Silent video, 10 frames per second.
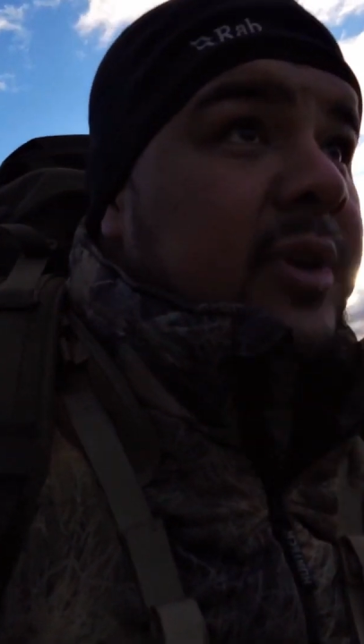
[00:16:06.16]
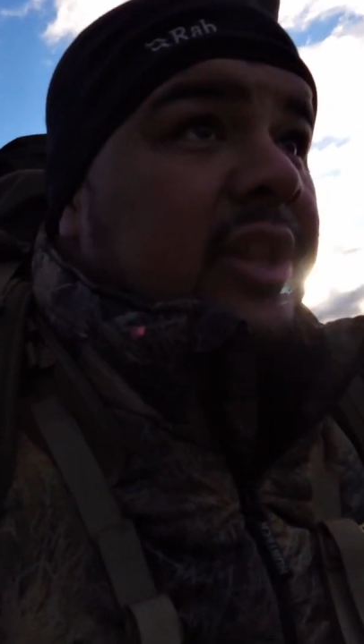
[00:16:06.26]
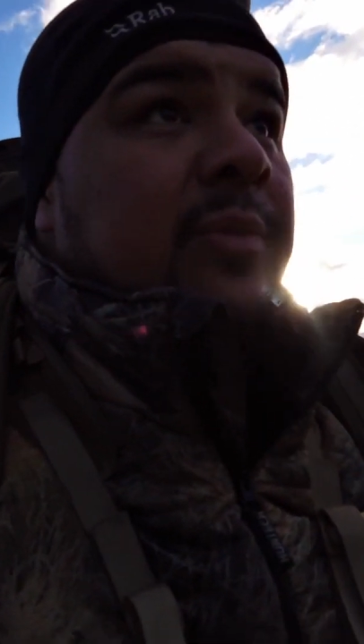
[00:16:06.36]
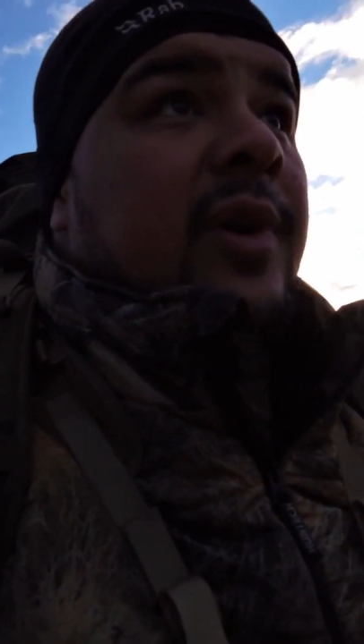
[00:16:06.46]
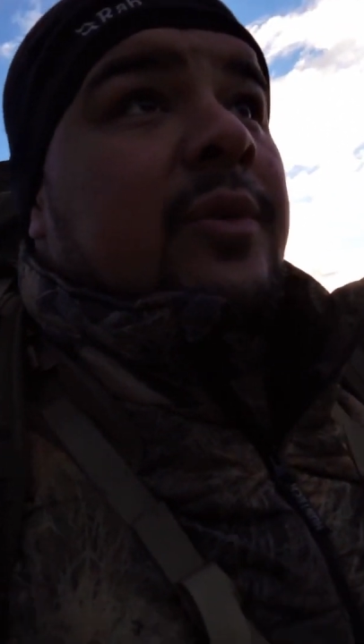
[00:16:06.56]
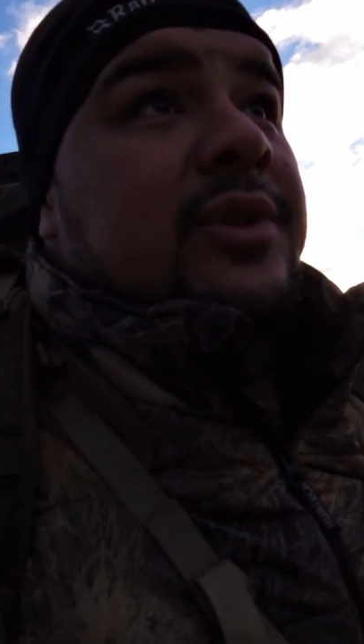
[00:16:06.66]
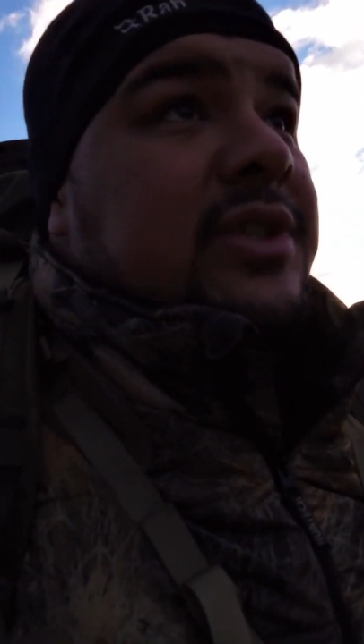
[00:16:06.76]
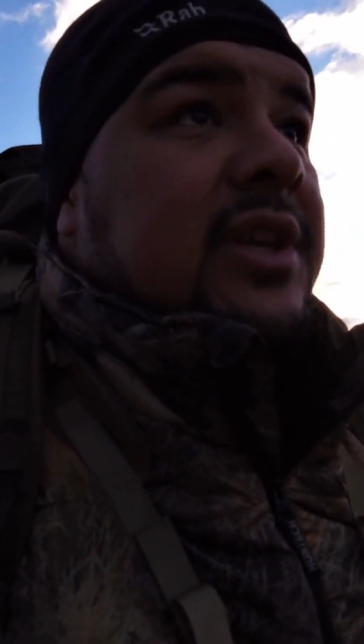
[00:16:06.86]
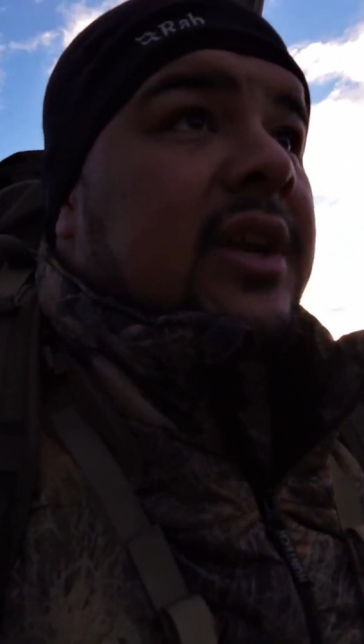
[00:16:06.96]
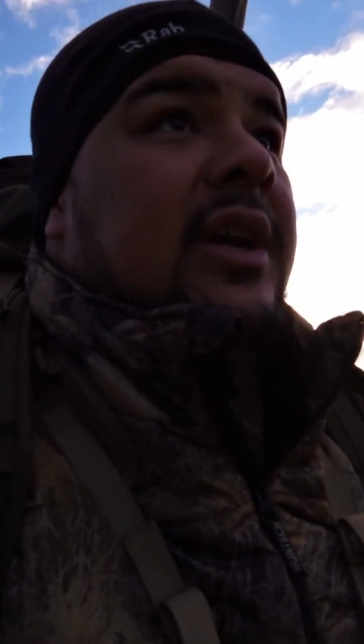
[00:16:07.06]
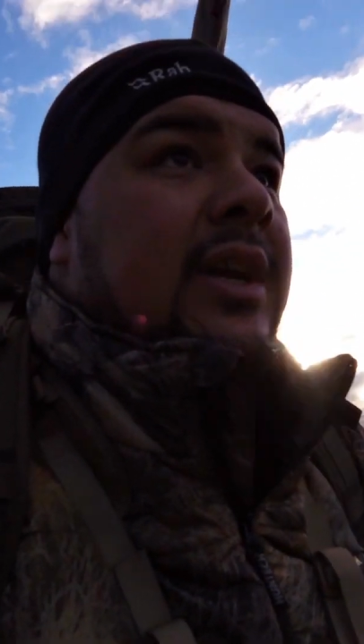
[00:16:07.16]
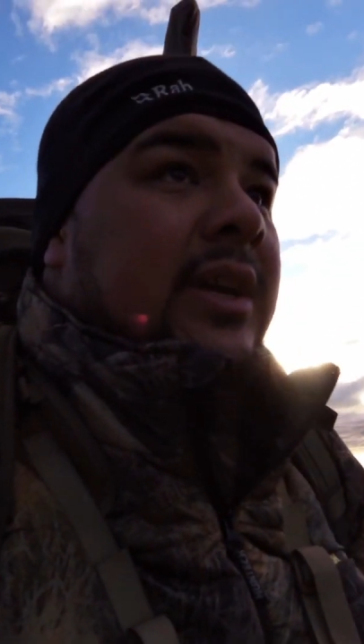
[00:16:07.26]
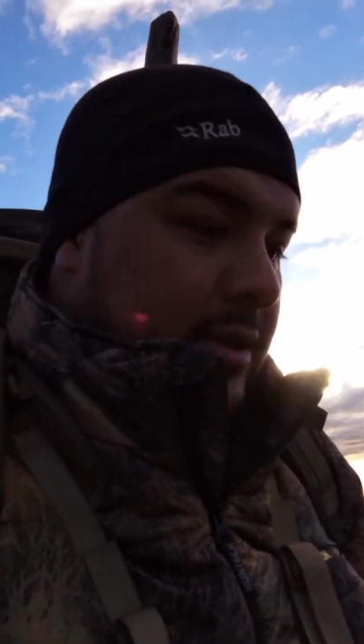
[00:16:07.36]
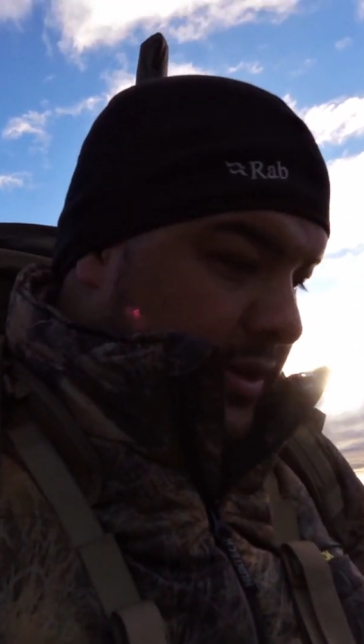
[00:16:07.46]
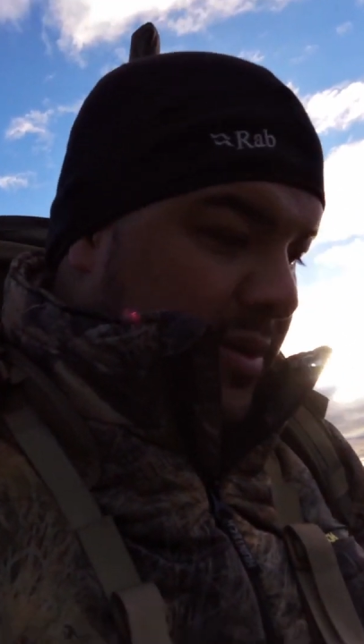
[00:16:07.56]
me and the bro, we're just gonna
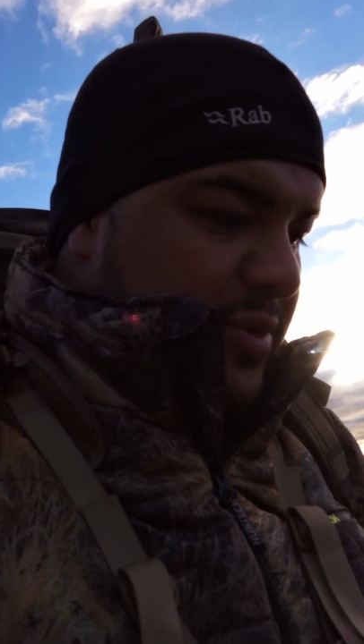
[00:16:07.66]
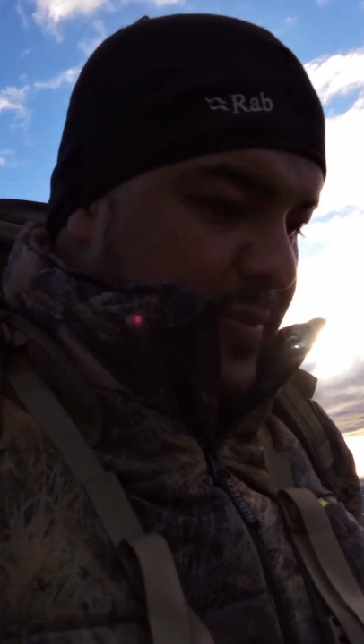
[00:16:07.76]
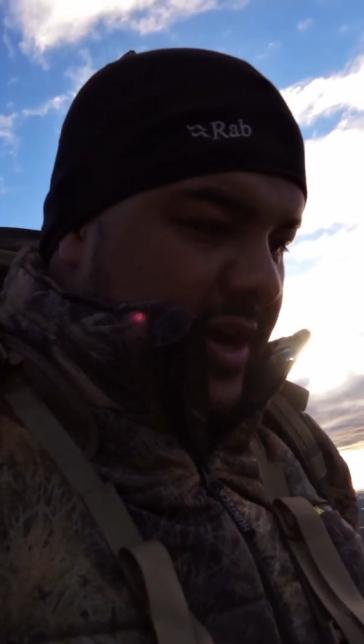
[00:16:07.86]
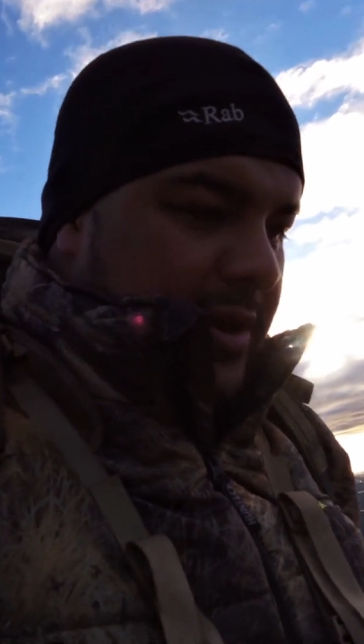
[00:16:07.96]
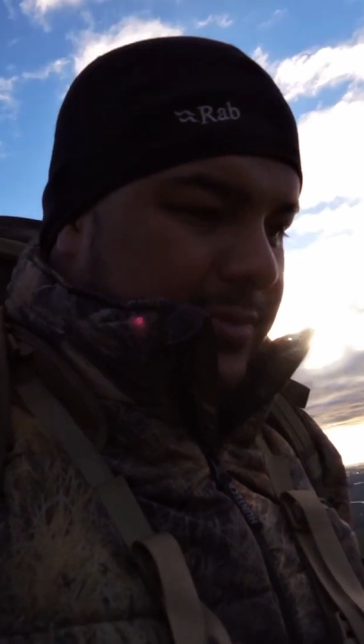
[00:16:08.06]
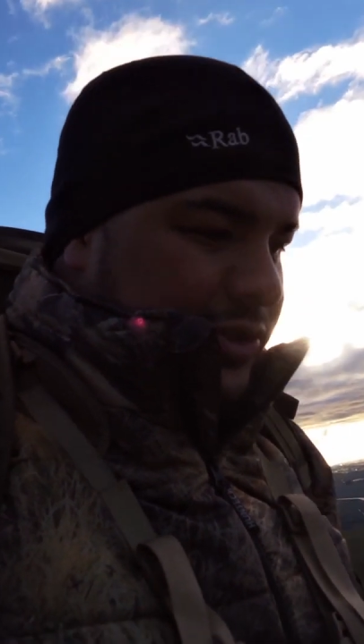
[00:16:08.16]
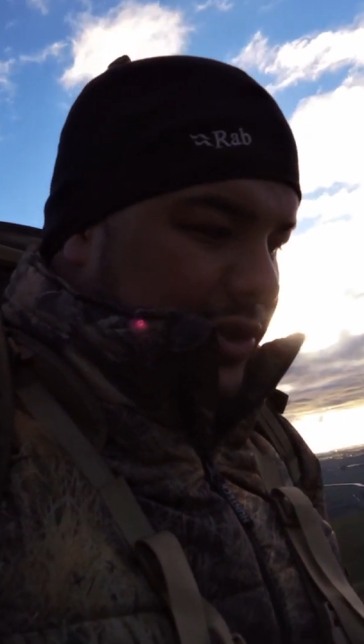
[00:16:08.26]
hump it back up